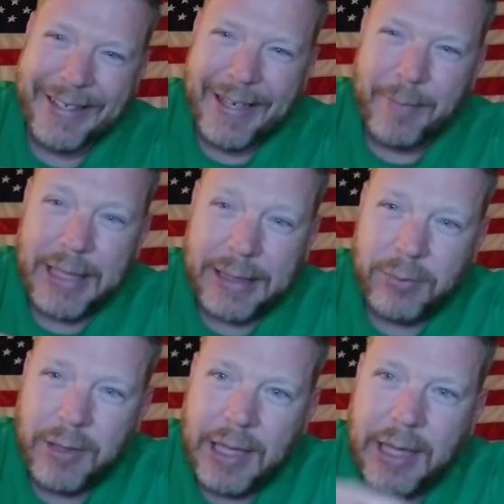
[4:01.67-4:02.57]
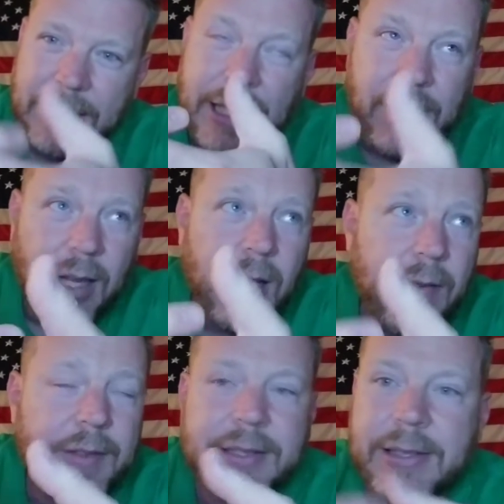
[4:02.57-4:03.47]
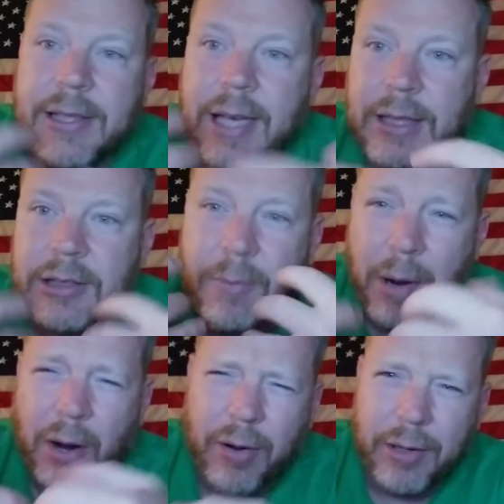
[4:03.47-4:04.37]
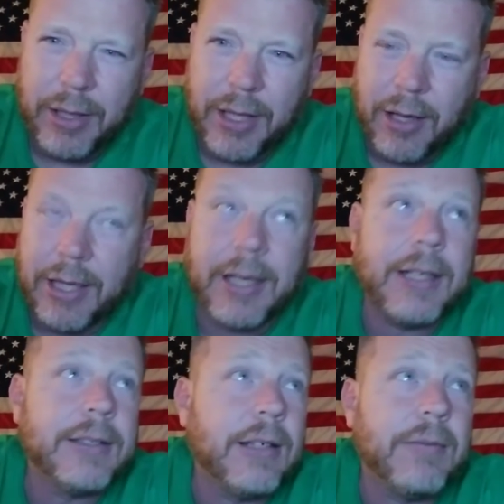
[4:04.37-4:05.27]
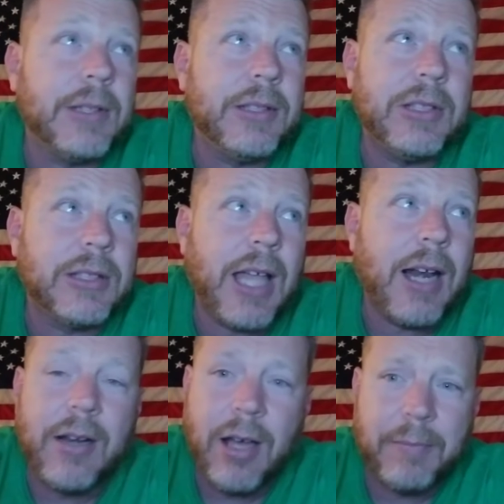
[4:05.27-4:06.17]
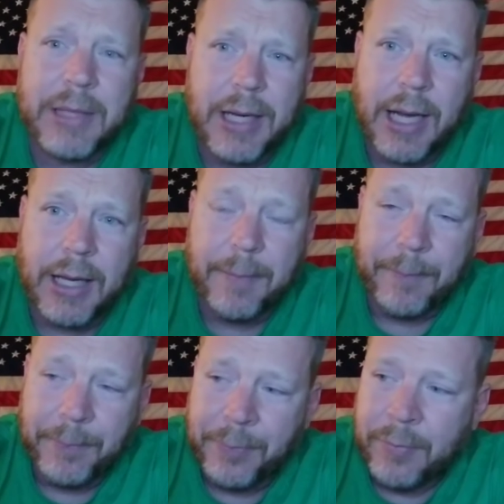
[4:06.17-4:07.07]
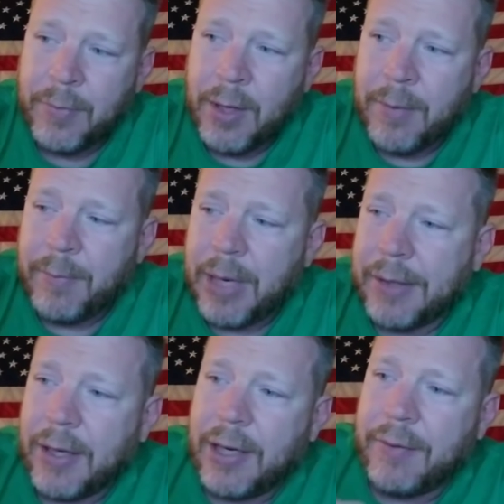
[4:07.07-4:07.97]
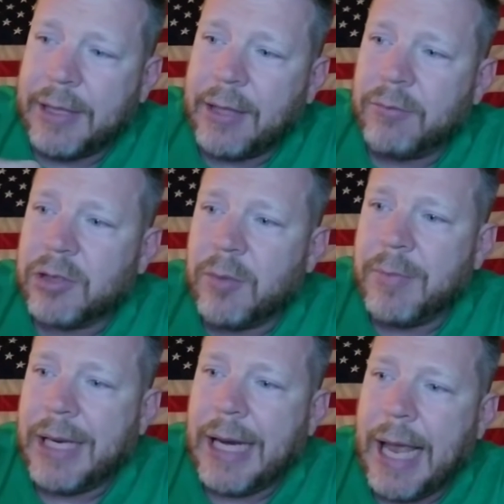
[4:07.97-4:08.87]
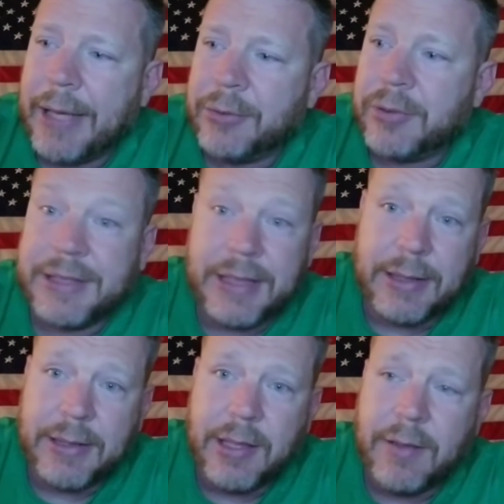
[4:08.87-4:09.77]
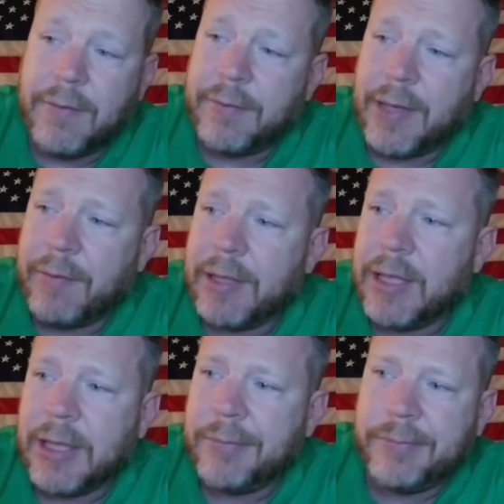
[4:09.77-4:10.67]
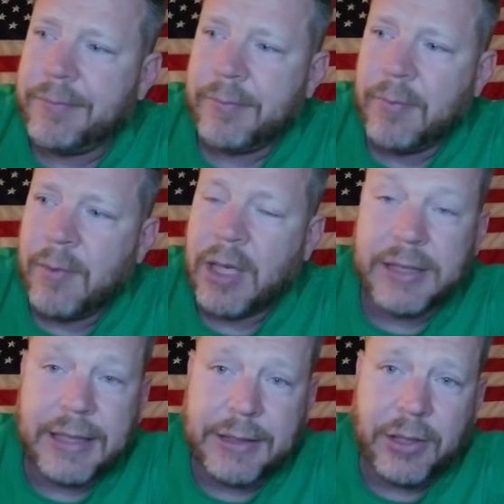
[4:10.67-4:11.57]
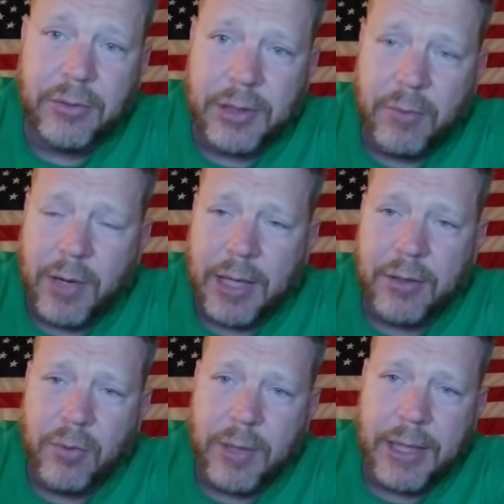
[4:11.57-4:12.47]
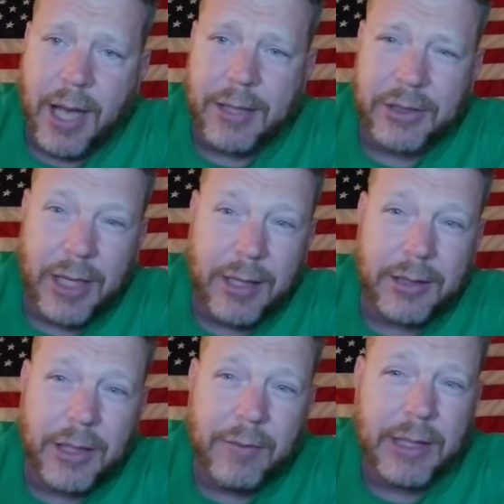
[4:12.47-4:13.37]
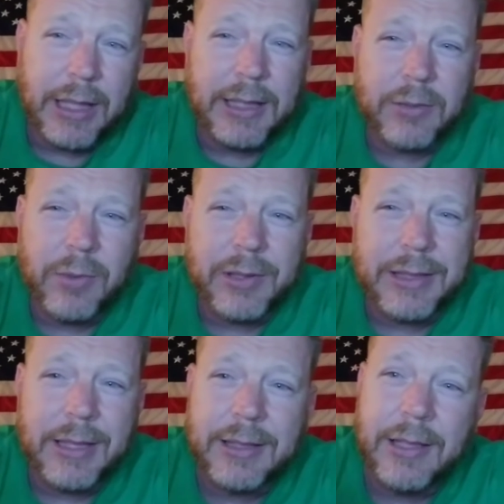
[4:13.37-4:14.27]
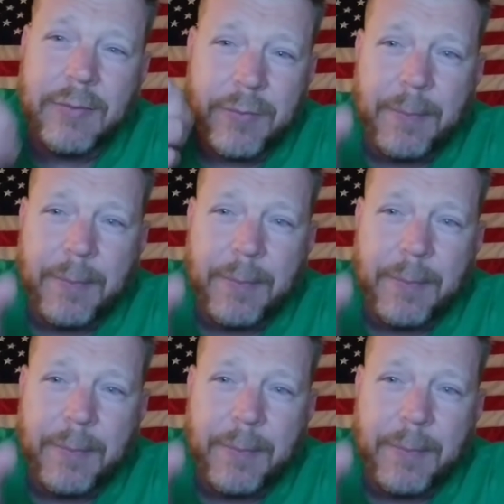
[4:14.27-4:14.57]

but that's one of the things I love is the the burn and all that kind of stuff. And it's just kind of numb tonight. But I thought everything was going to be extra sensitive and everything. Because that's usually when I do a really hot challenge, everything gets real sensitive.